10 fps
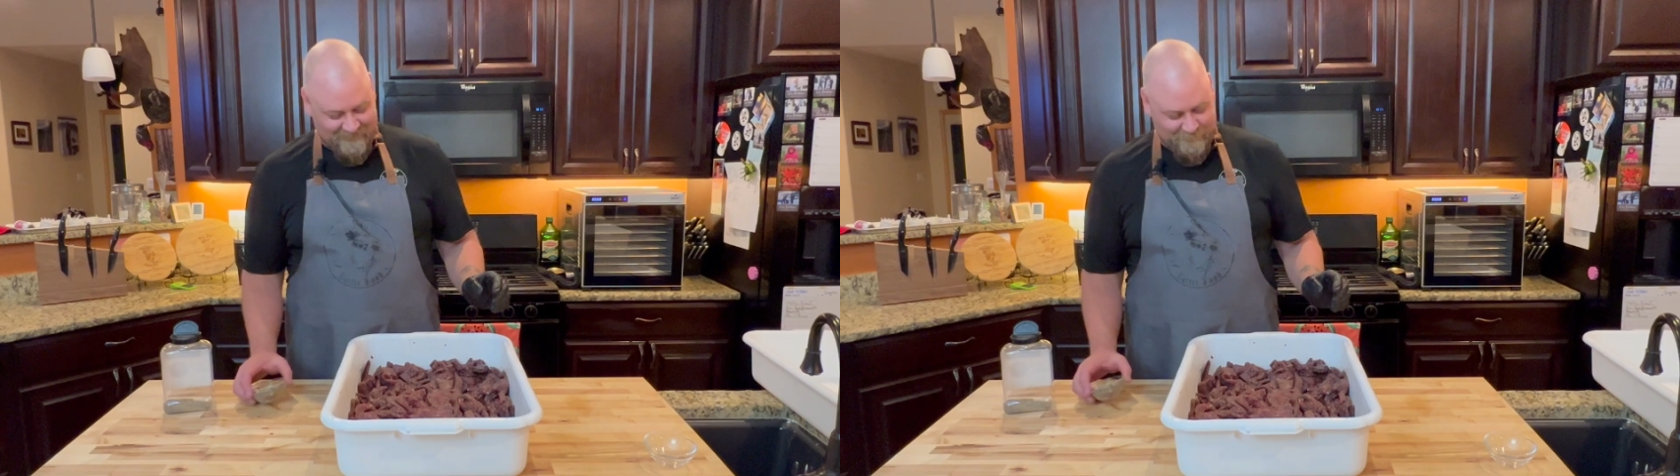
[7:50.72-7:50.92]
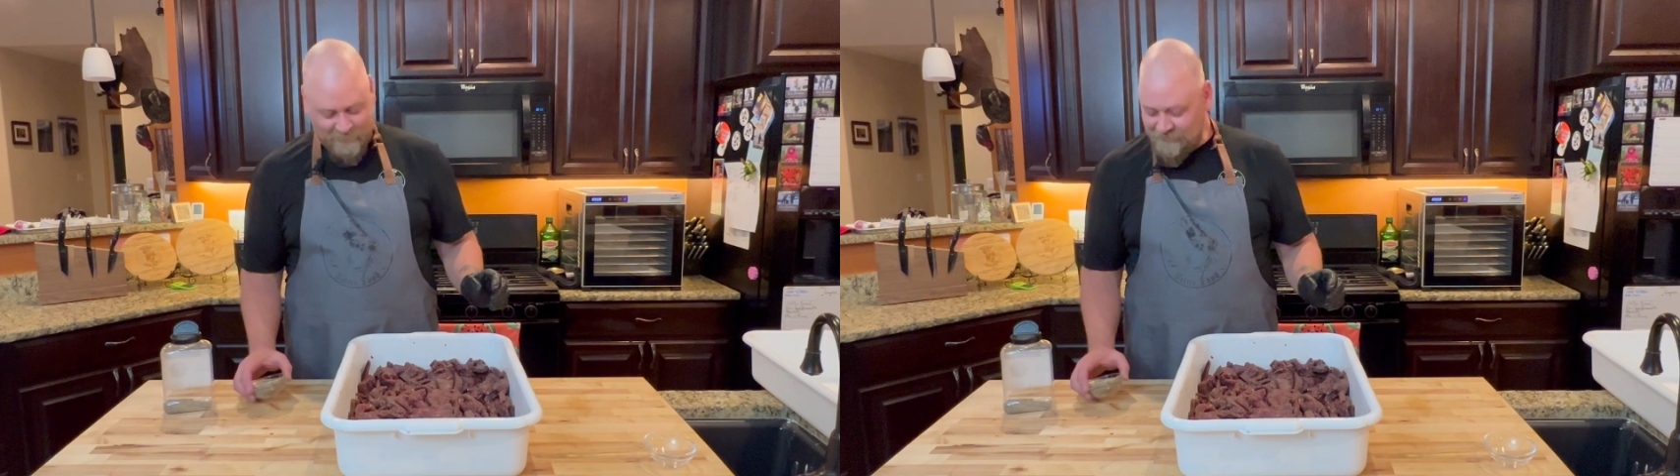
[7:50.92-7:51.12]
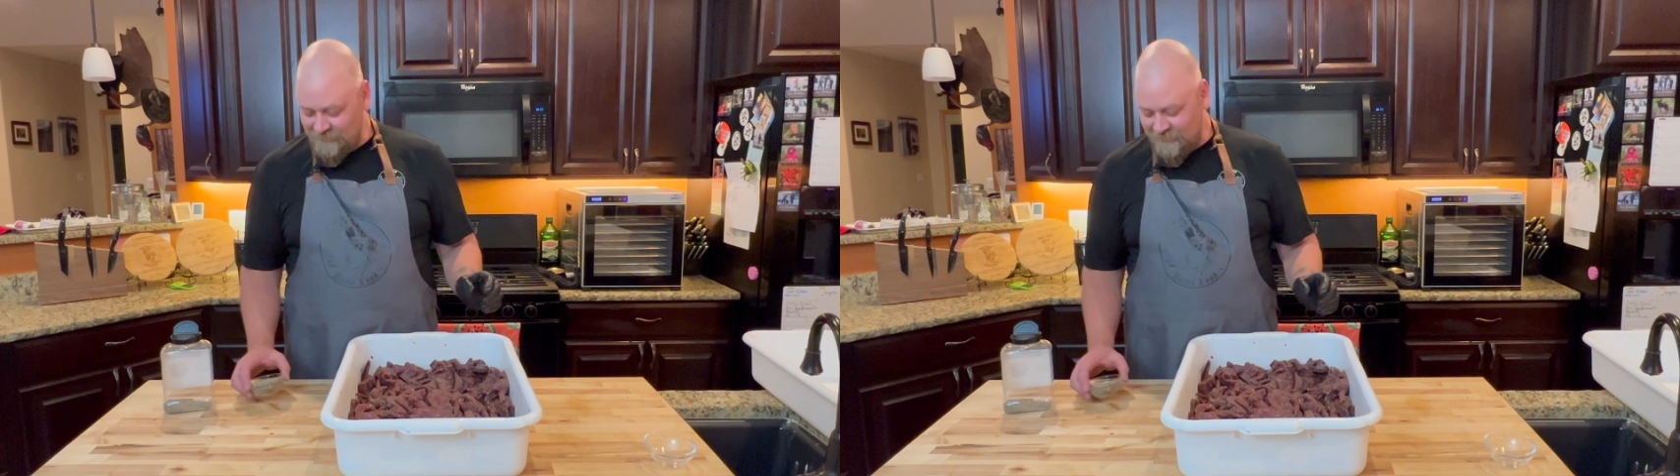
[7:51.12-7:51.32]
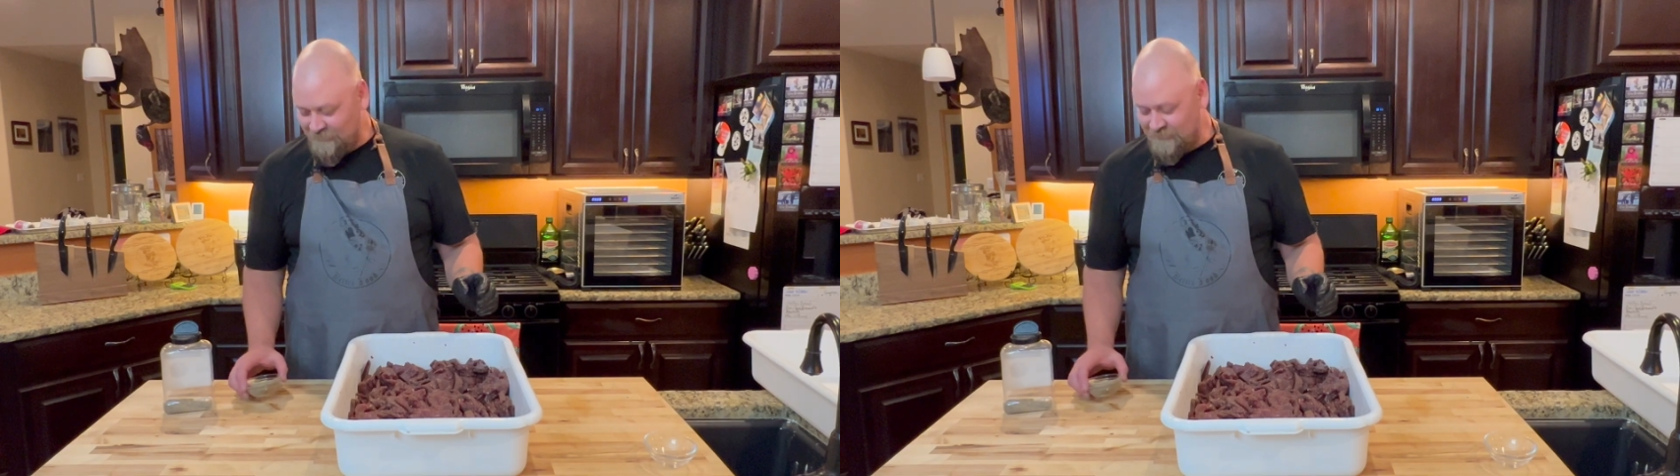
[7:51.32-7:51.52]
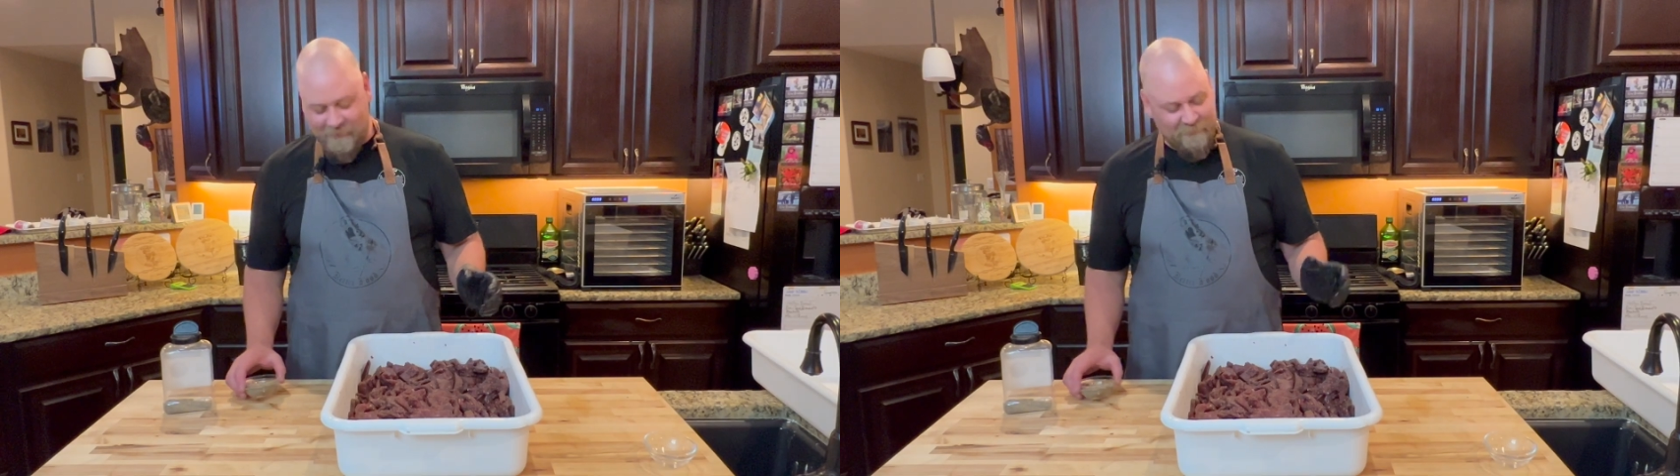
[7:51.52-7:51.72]
I'm gonna call that
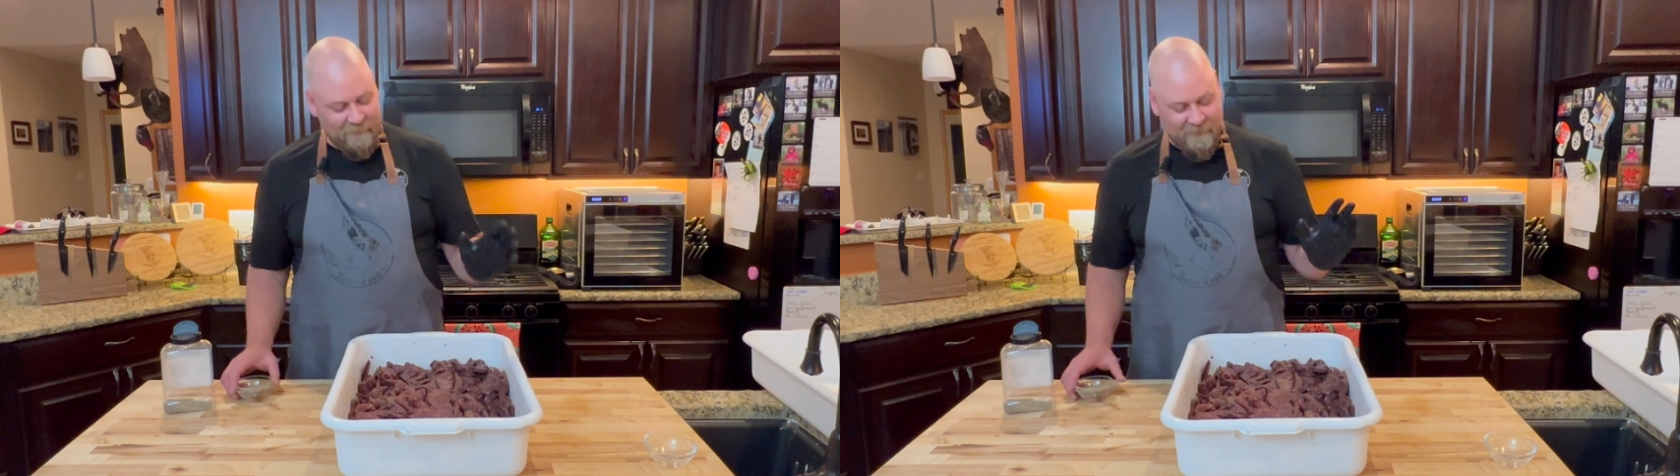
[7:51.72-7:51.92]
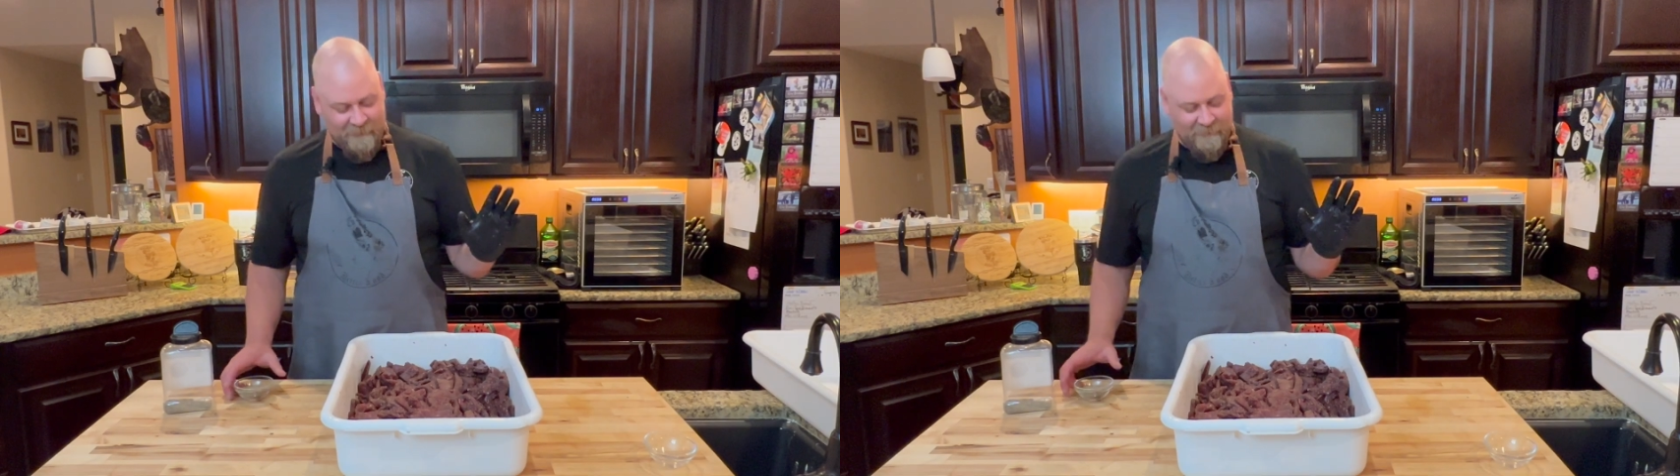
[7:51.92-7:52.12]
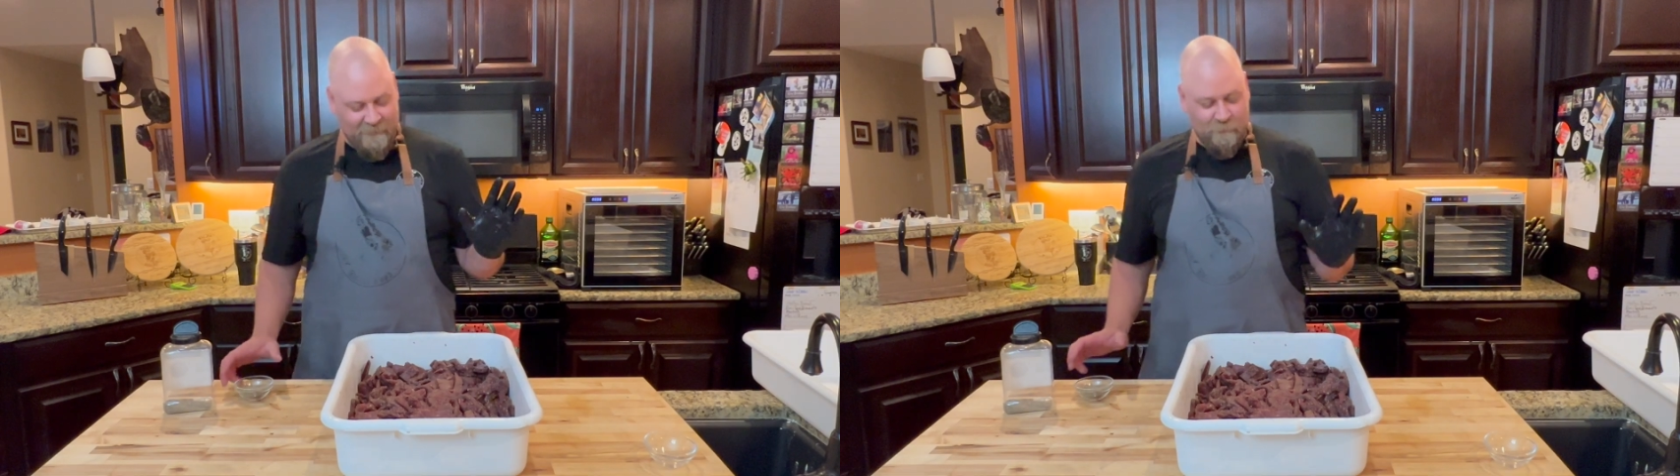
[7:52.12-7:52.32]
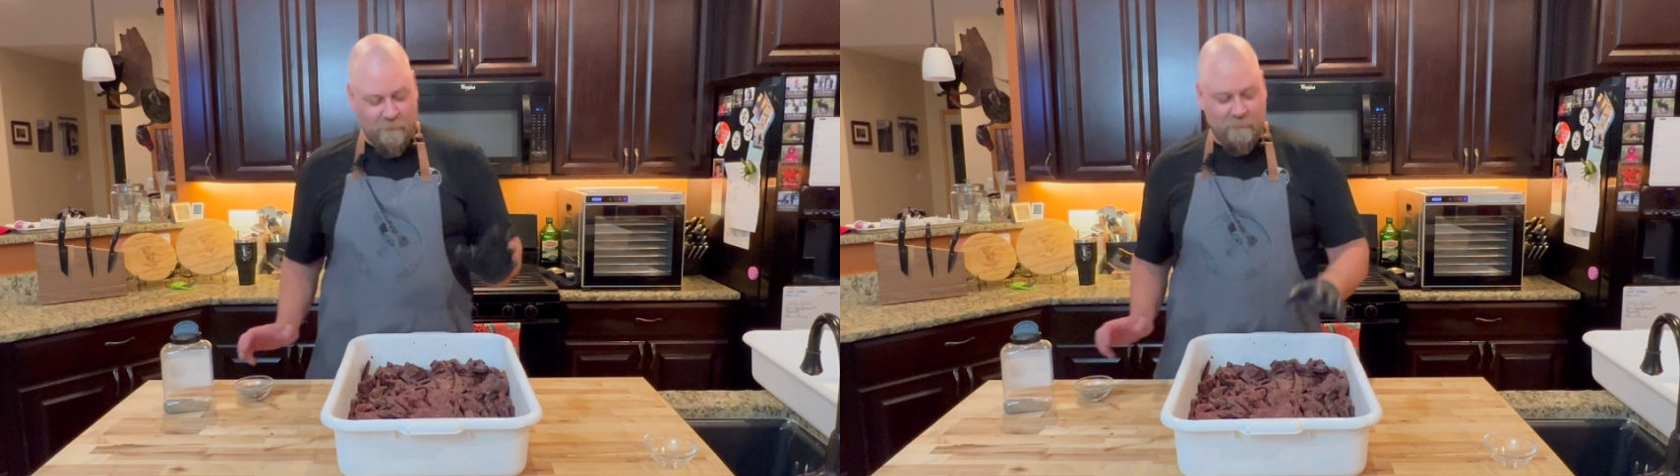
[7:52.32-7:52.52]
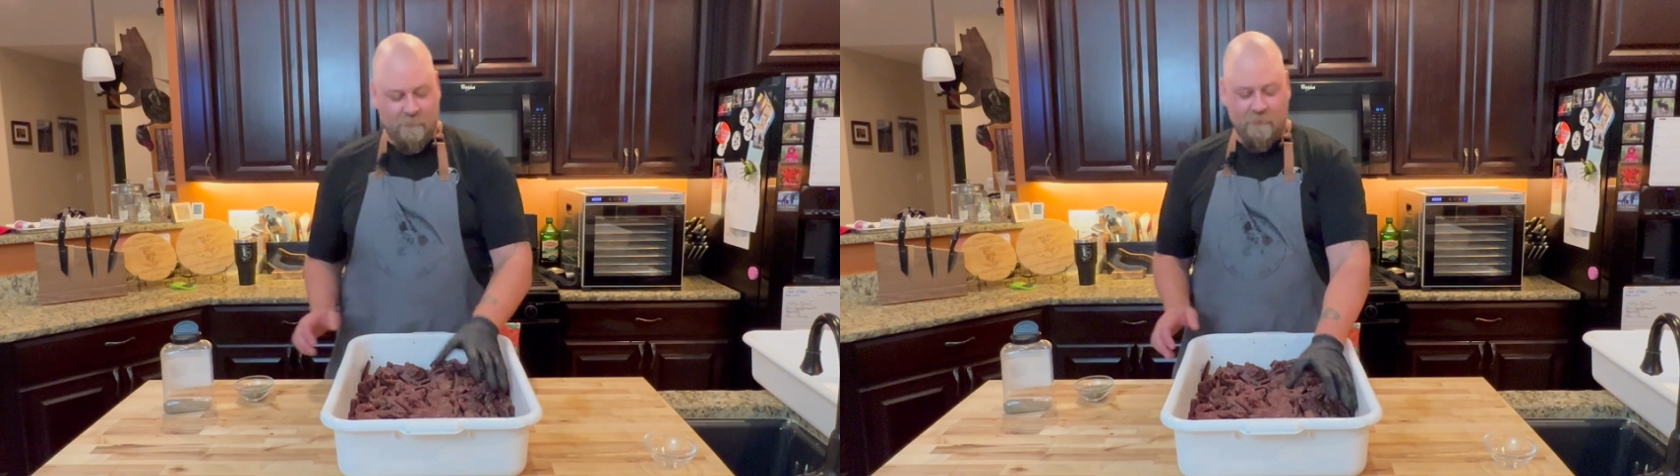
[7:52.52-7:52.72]
good. I don't wanna add any
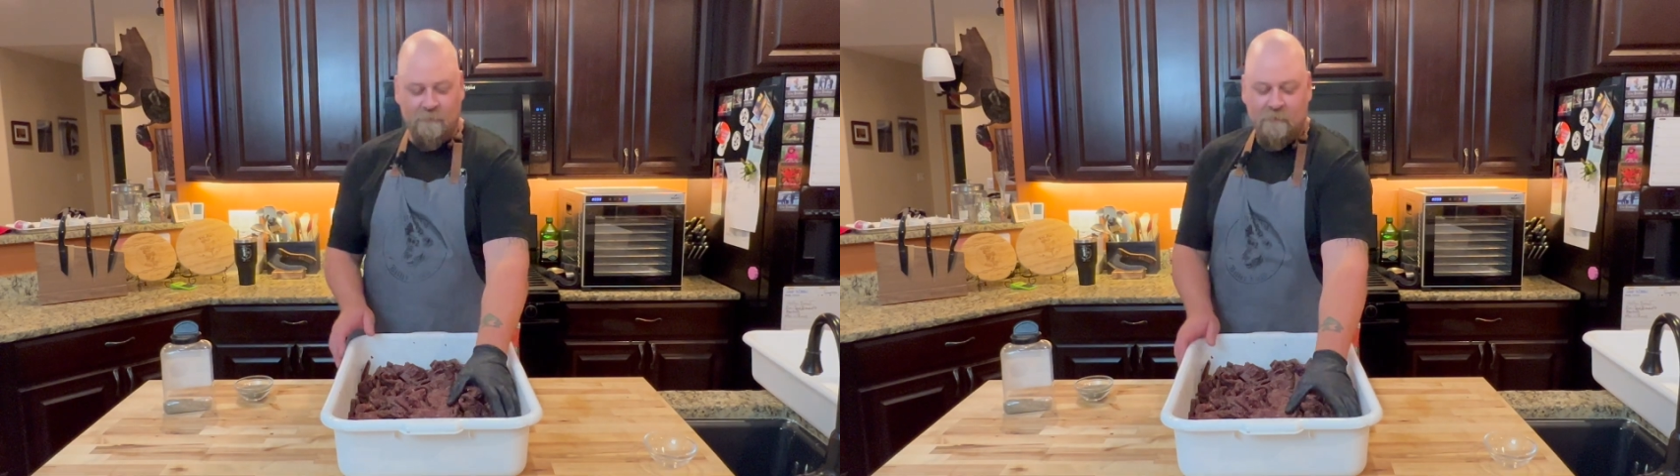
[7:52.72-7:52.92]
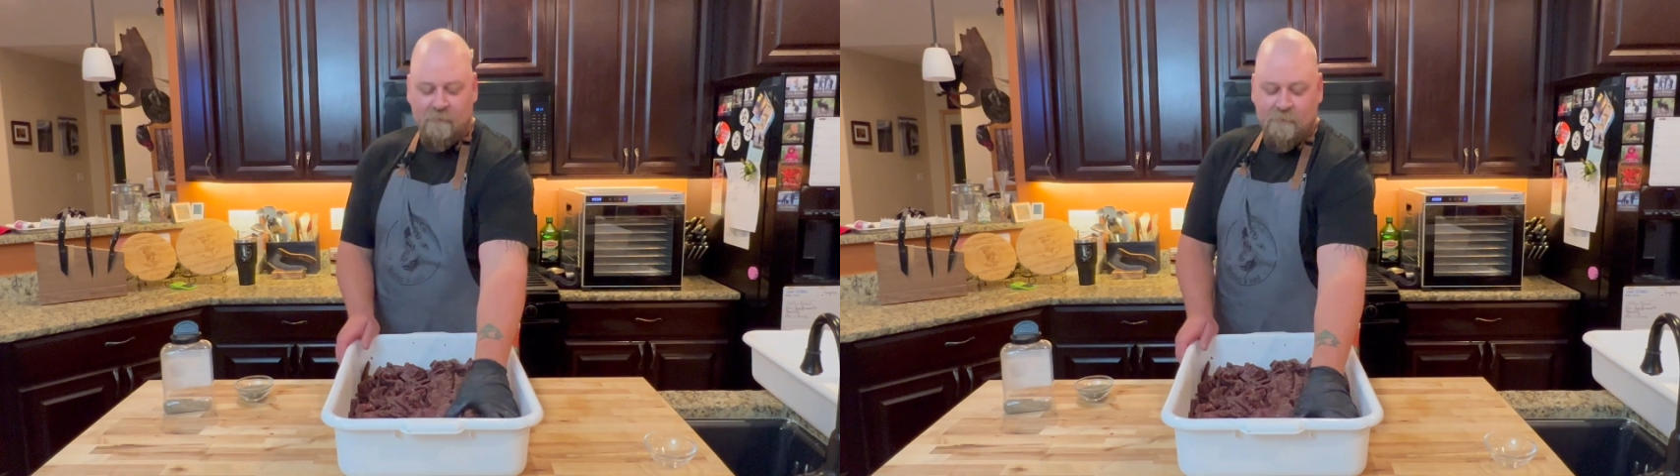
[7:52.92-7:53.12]
more pepper.